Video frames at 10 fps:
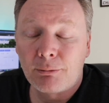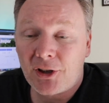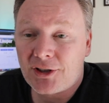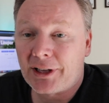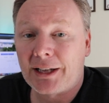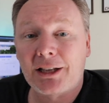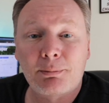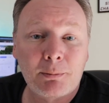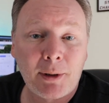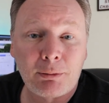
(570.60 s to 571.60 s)
Personally, I like to
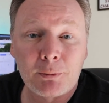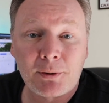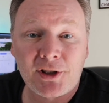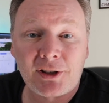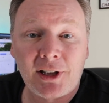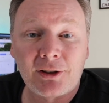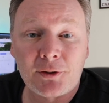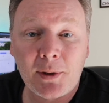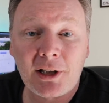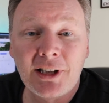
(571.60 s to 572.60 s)
put my bloopers at the end
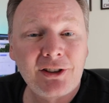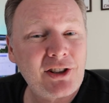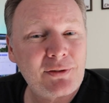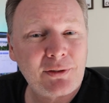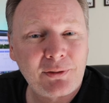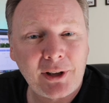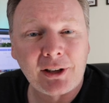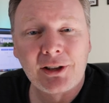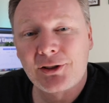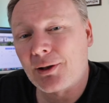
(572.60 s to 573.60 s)
as well, just for
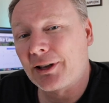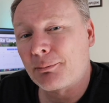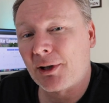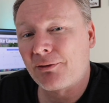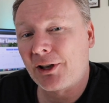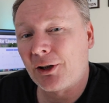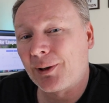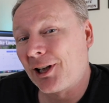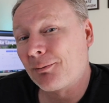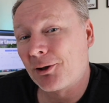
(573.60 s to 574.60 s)
fun. So I'll end my video
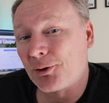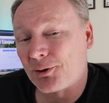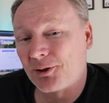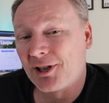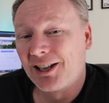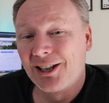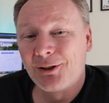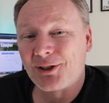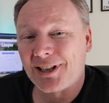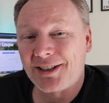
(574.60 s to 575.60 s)
and anyone who's,
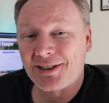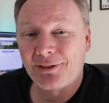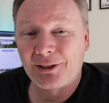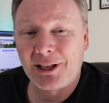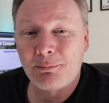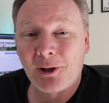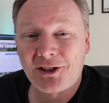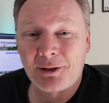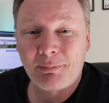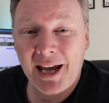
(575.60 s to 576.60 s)
who's nice enough to keep
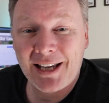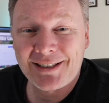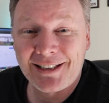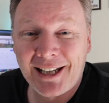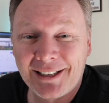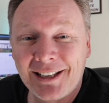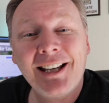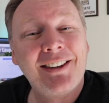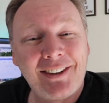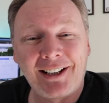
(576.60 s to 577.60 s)
watching past the end,
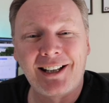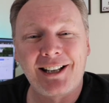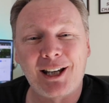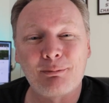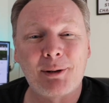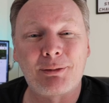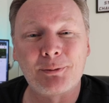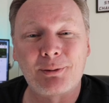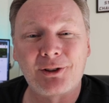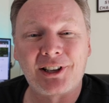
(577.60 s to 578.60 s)
they're gonna get my
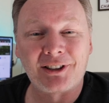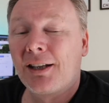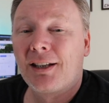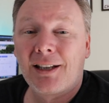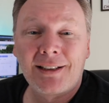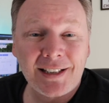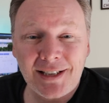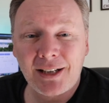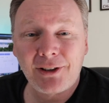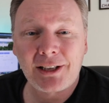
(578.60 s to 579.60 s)
blooper reel. And that's
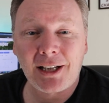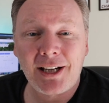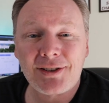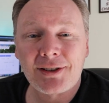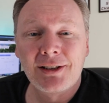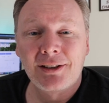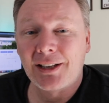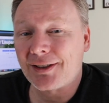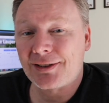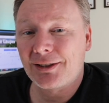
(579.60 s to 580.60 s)
kind of it, guys.
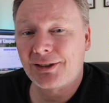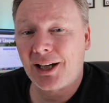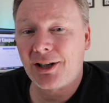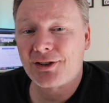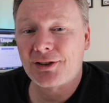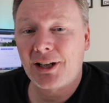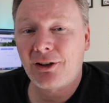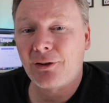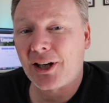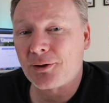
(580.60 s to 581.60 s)
That's the entire
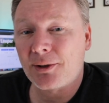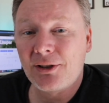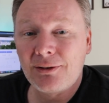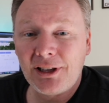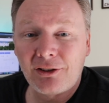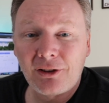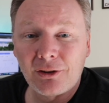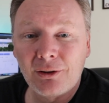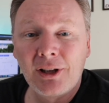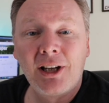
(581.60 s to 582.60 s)
scenario. That's what you need to
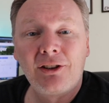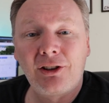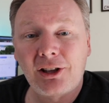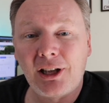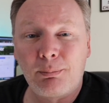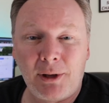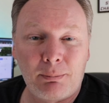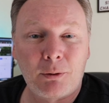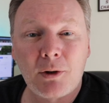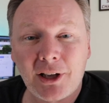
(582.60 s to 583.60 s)
do to keep
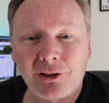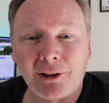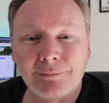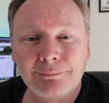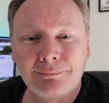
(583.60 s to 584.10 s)
people watching.